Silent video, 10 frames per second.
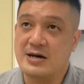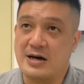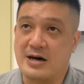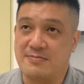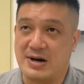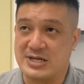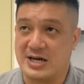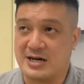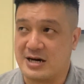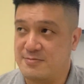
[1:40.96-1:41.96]
uh, my
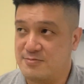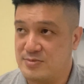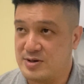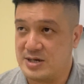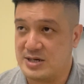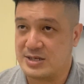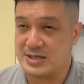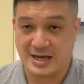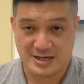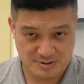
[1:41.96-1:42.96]
checkup
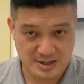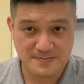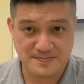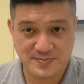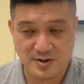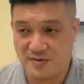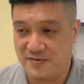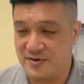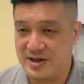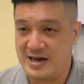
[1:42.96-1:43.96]
is next week
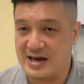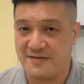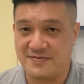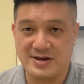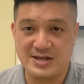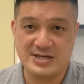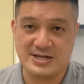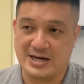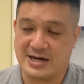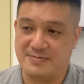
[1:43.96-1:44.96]
hopefully after this
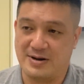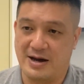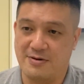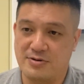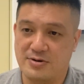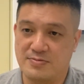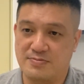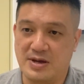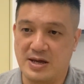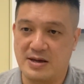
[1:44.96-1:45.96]
checkup I will
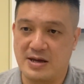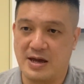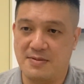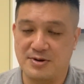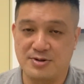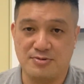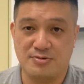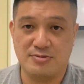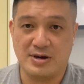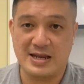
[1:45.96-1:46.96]
be able
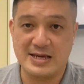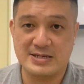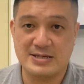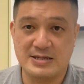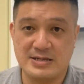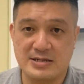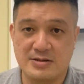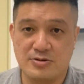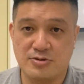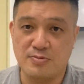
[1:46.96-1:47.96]
to at least
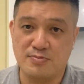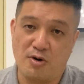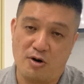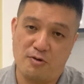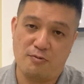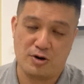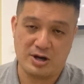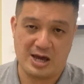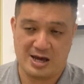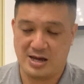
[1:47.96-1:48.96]
do more
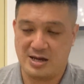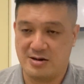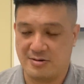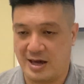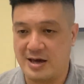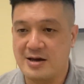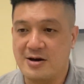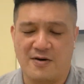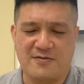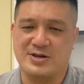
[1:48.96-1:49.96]
walking okay
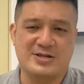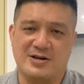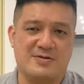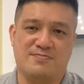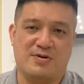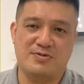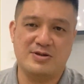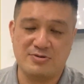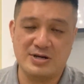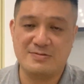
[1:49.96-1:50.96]
of course not
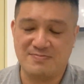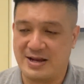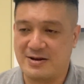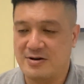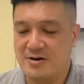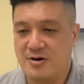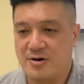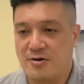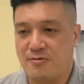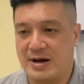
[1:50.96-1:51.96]
property tours but
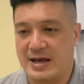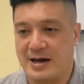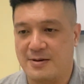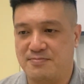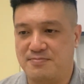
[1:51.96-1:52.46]
what I